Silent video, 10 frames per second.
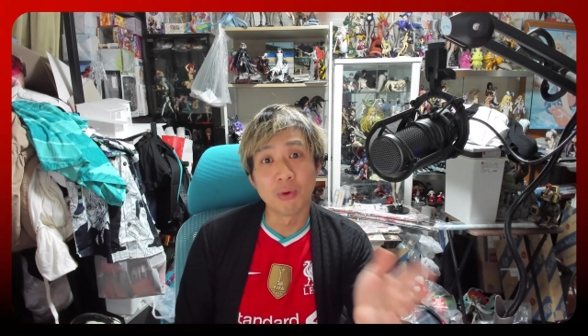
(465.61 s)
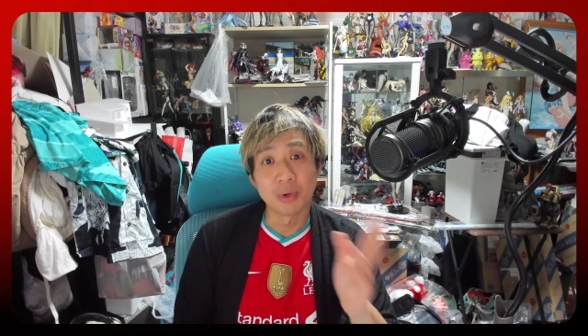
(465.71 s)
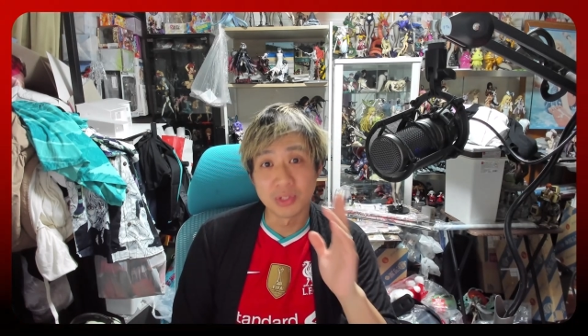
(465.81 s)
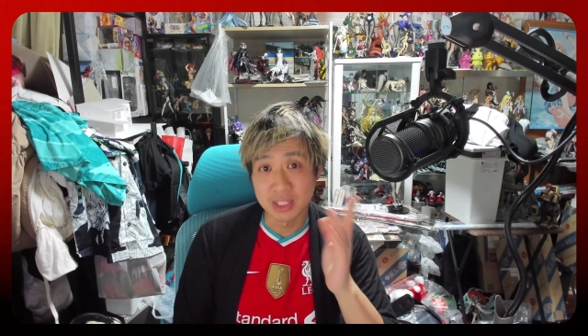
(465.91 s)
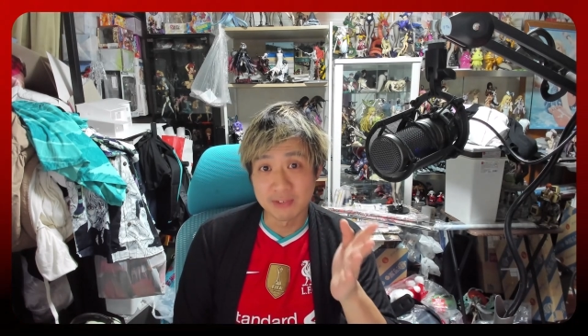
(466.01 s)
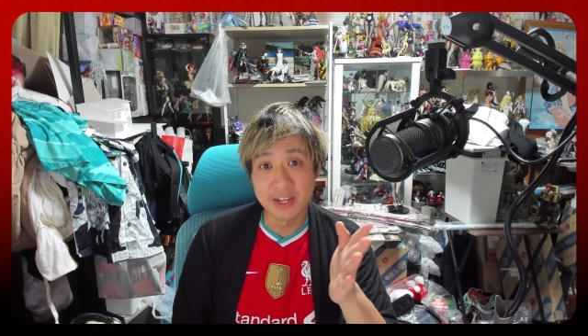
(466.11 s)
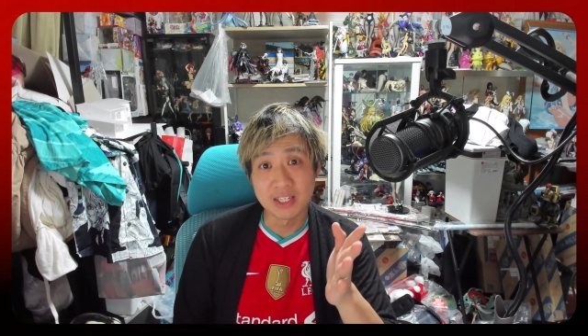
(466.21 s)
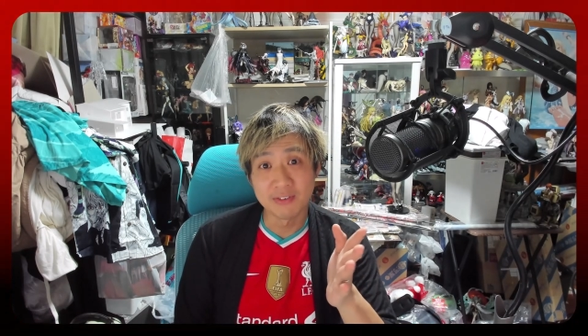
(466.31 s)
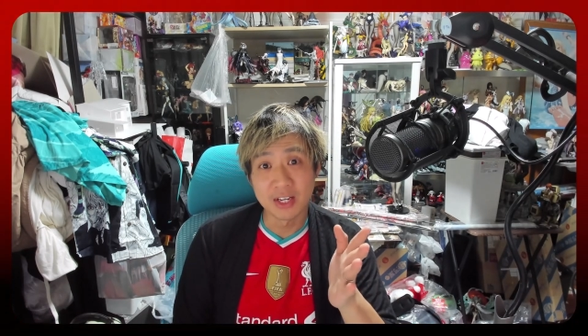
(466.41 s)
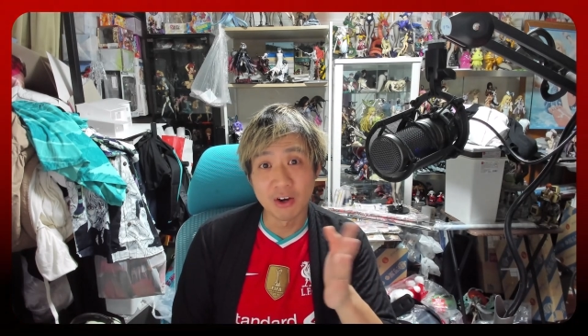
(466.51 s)
because
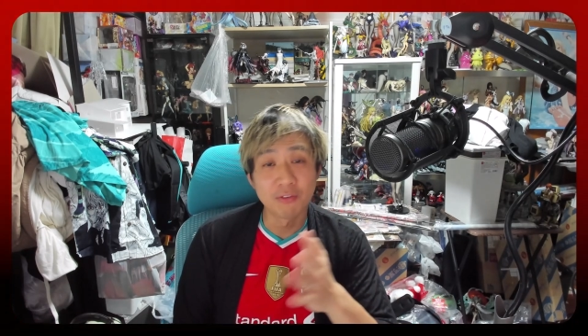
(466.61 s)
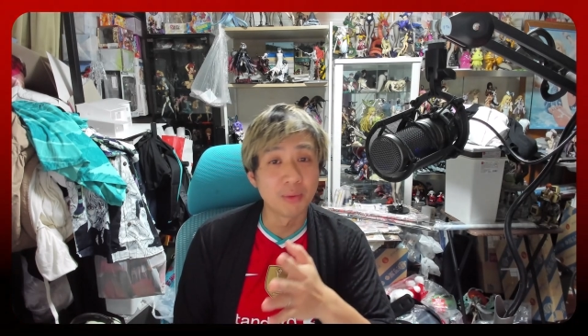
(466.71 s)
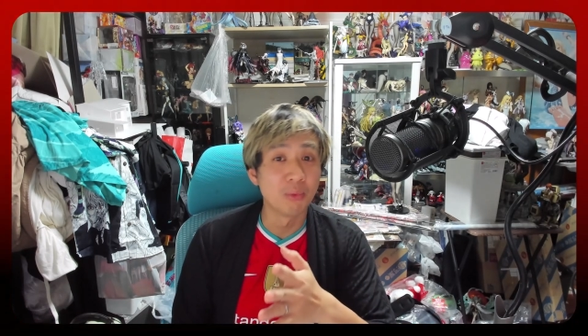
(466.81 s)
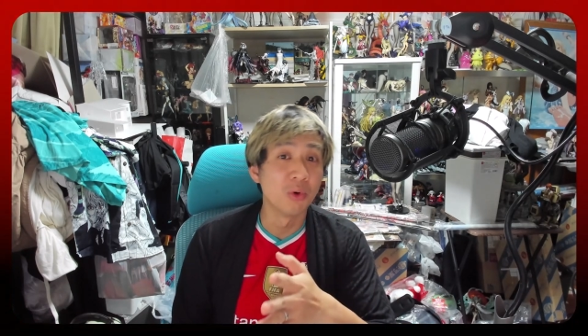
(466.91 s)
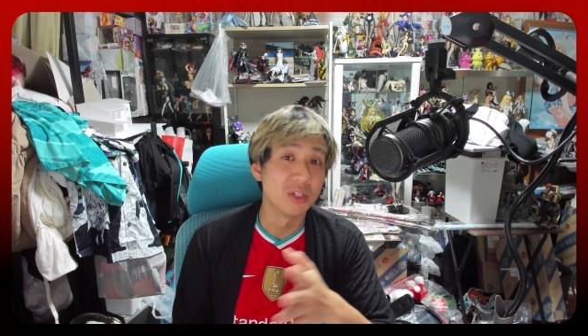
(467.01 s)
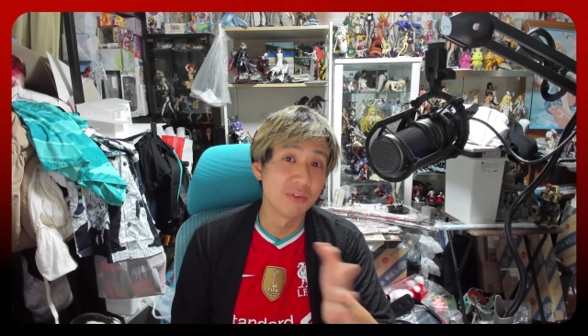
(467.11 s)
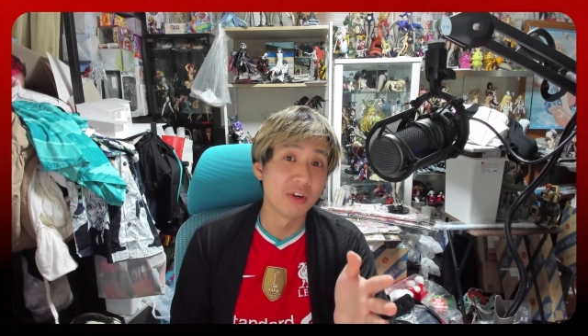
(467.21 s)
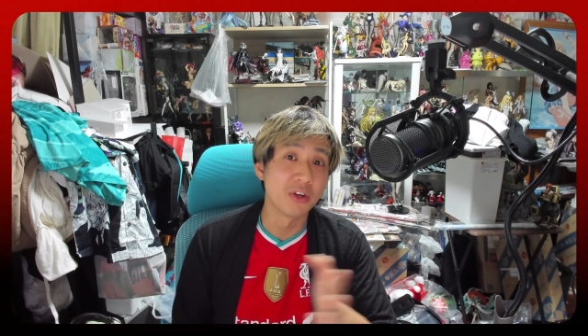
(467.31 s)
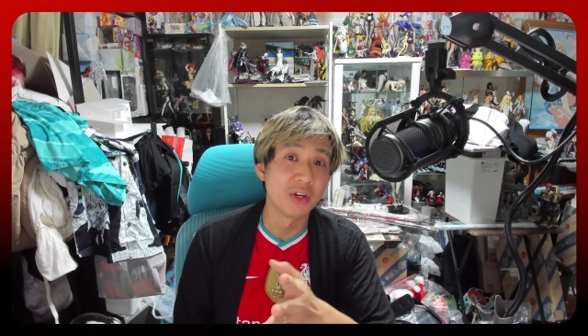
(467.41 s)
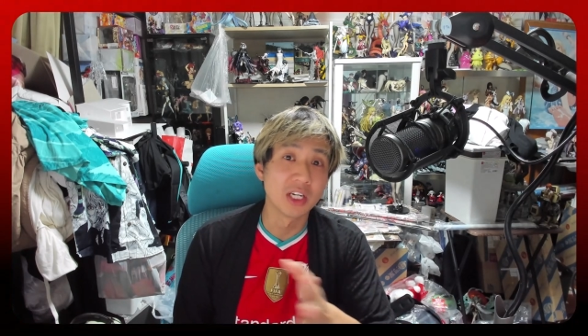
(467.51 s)
defensively off the ball he's very
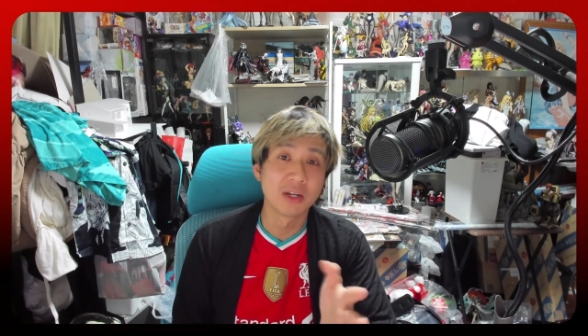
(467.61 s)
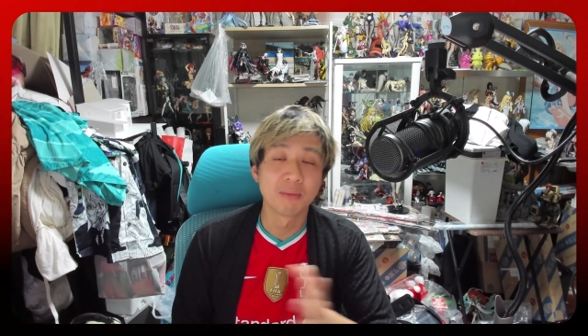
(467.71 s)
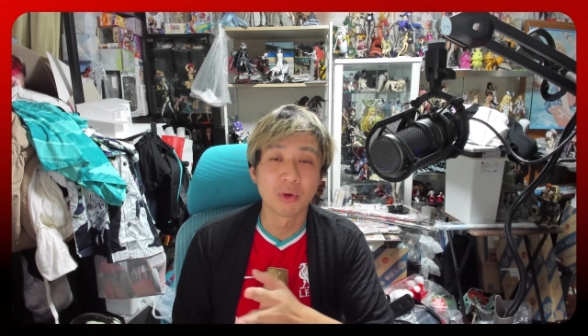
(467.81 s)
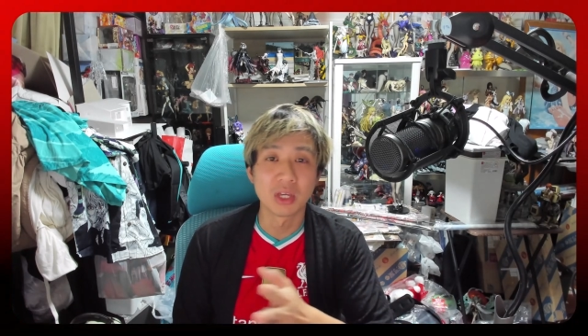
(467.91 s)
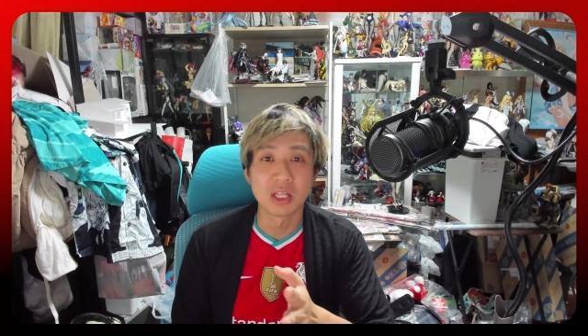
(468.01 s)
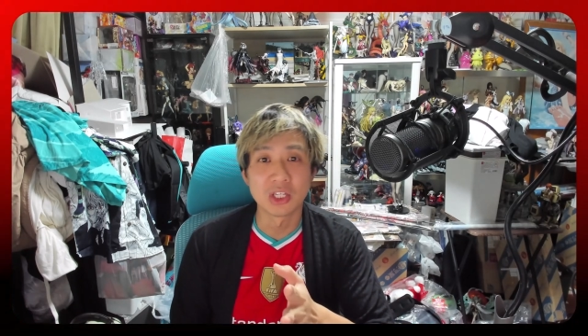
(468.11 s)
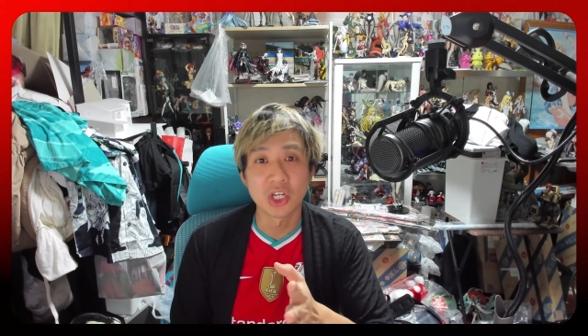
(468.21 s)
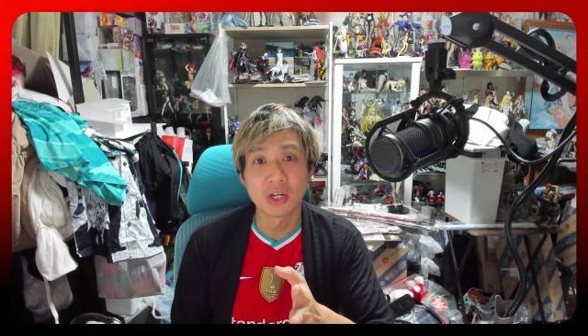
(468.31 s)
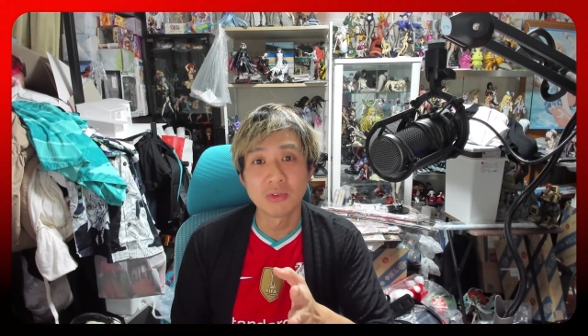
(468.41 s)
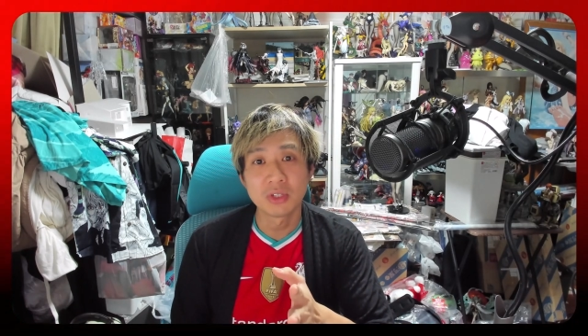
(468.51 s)
good at blocking the
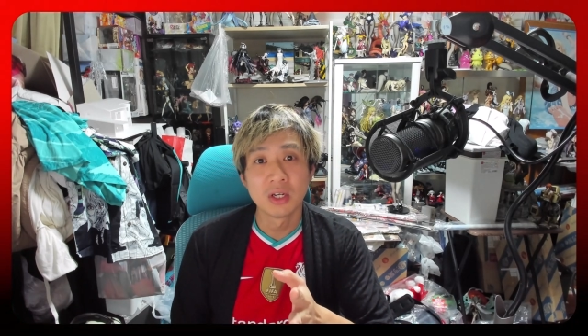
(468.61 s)
channels.